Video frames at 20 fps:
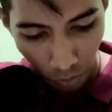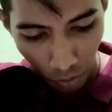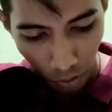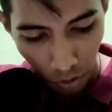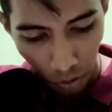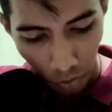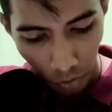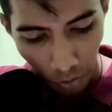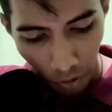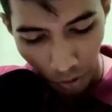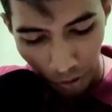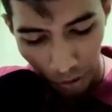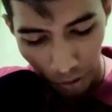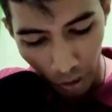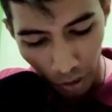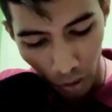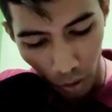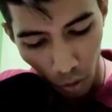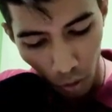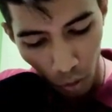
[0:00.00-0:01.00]
Basic
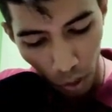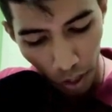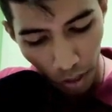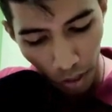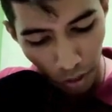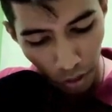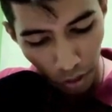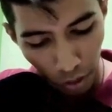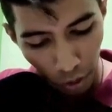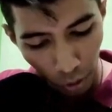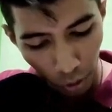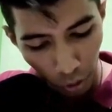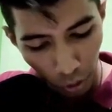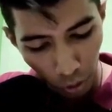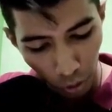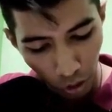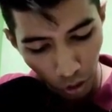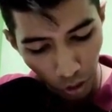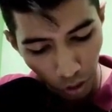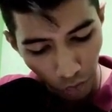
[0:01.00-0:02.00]
1, 2,
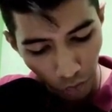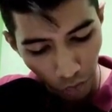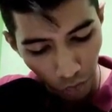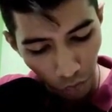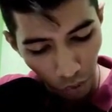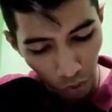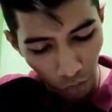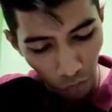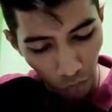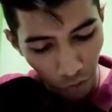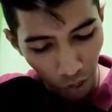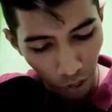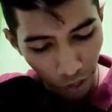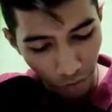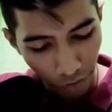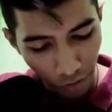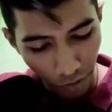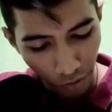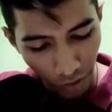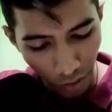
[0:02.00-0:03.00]
3, 4, 5
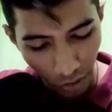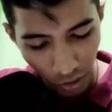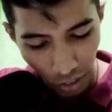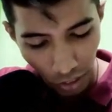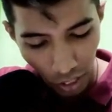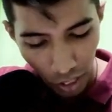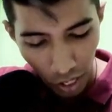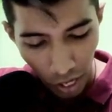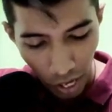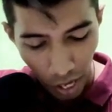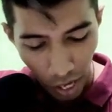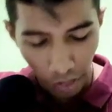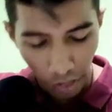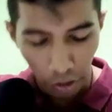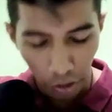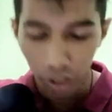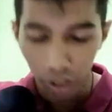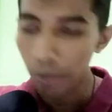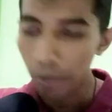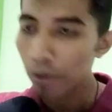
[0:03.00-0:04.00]
and 6. And
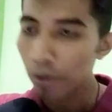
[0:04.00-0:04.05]
talking about the